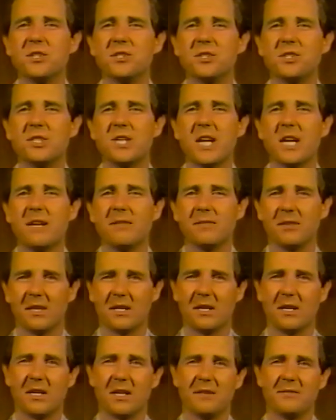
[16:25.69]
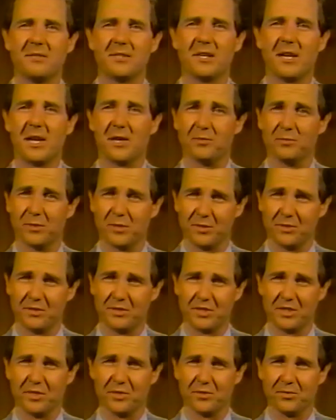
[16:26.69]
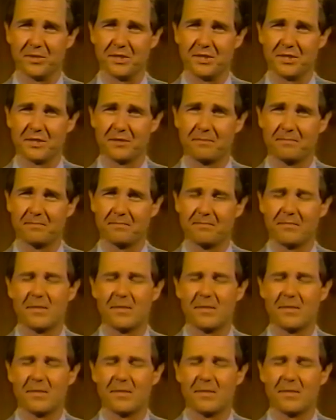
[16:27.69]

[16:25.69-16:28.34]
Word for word: save lives and reduce injuries.